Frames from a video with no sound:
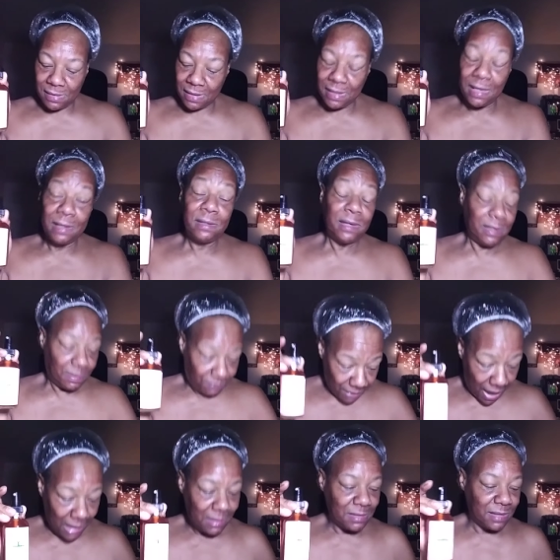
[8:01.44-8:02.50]

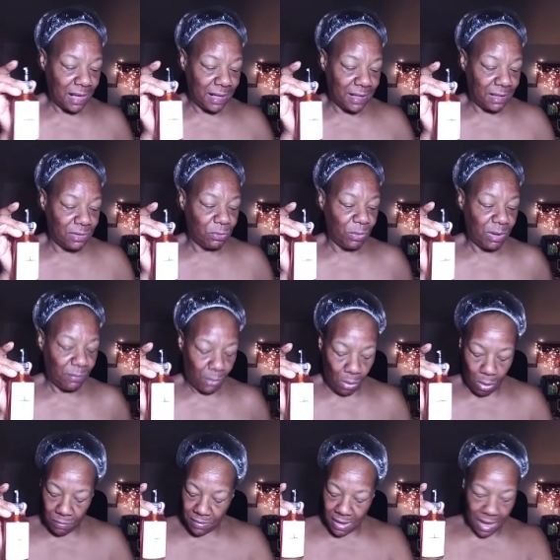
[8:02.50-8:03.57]
is that it gets rid of
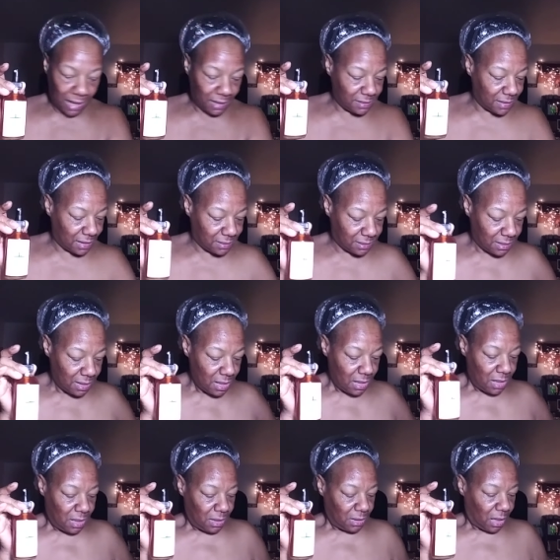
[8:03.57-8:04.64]
all the excess
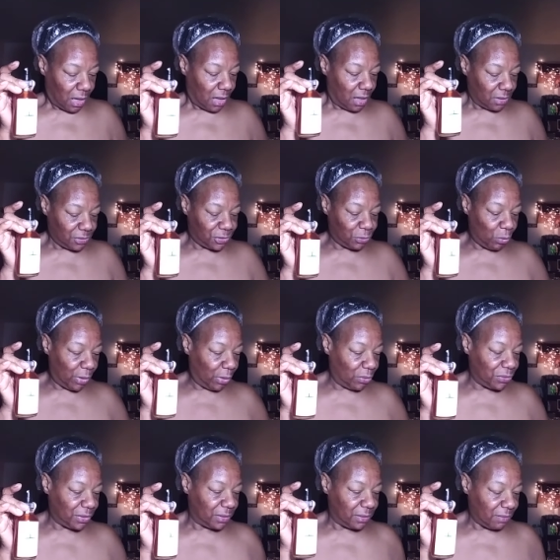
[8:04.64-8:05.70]

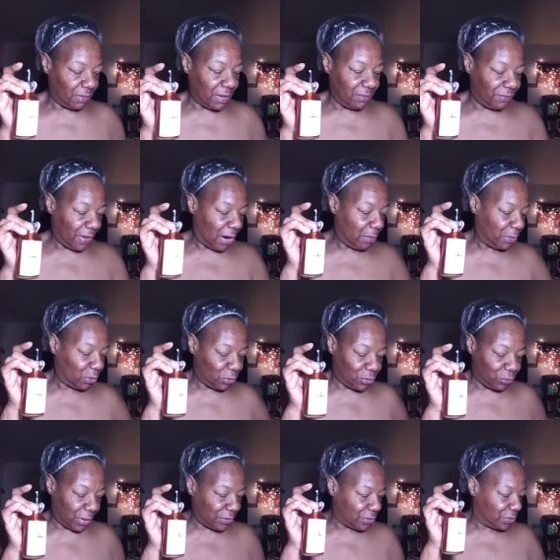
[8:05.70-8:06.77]
soils and environmental
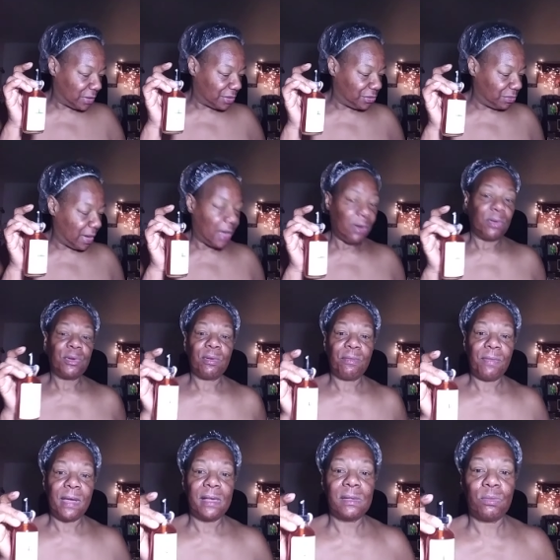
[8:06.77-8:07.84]
stressors that you had on your
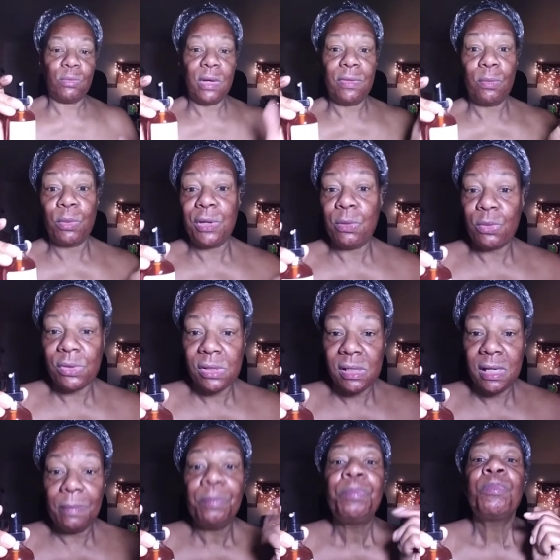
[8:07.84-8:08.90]
face, either when you were
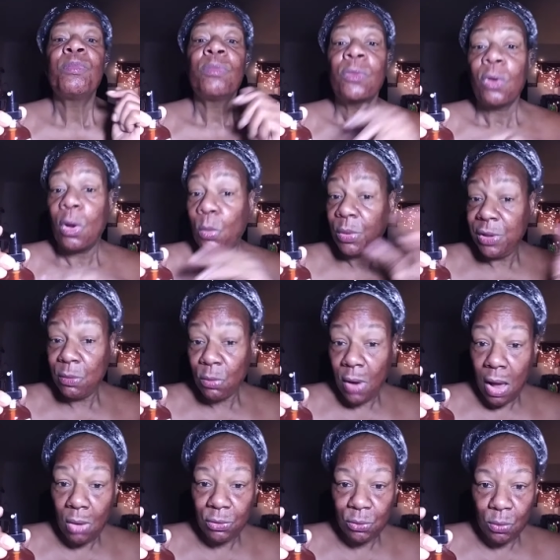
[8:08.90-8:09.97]
asleep or when you were
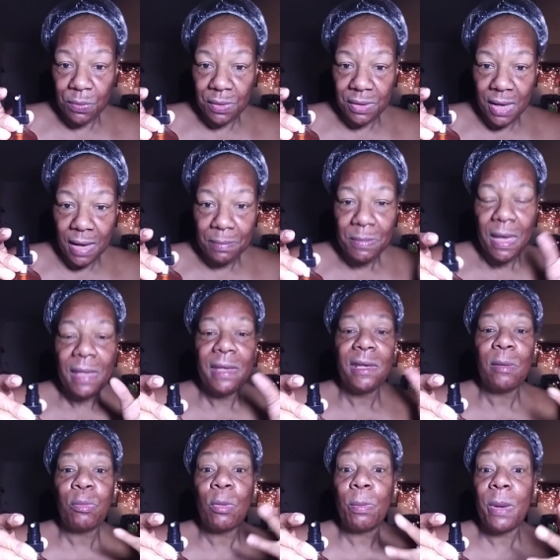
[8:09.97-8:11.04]
out during the day. And then
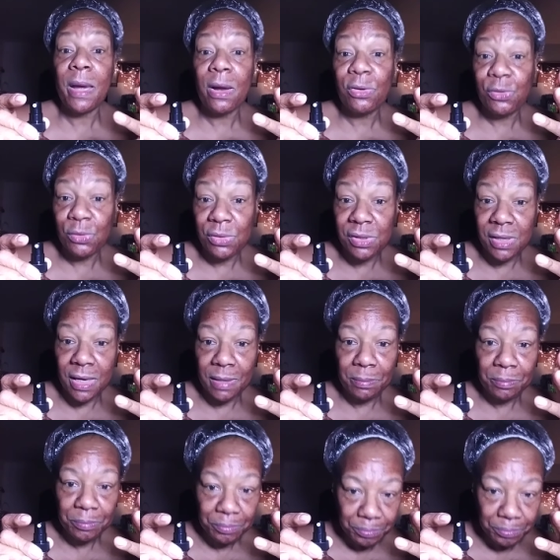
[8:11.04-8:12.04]
it prepares your skin